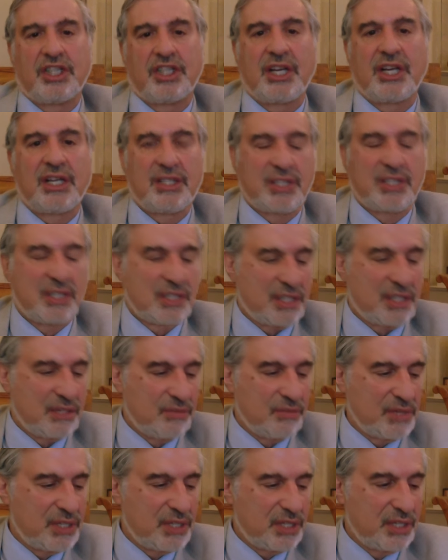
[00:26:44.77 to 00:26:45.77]
changes
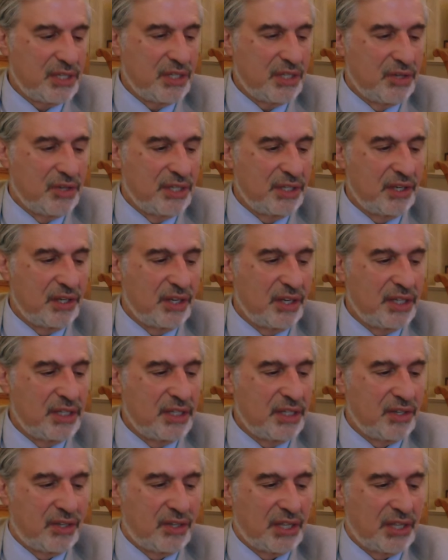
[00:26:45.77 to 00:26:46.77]
that we see going on
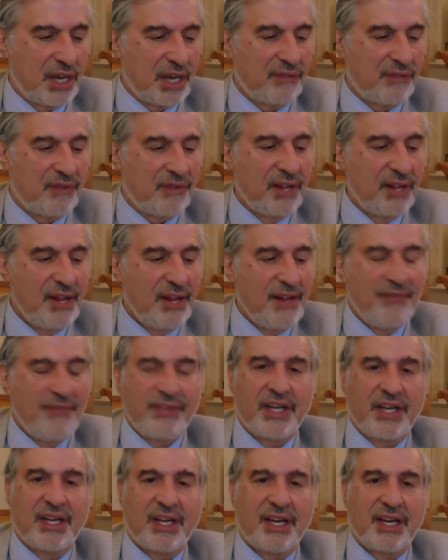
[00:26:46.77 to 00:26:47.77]
in our life.
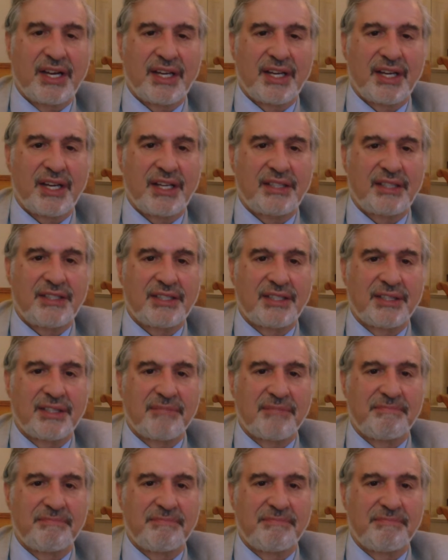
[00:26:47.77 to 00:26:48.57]
I had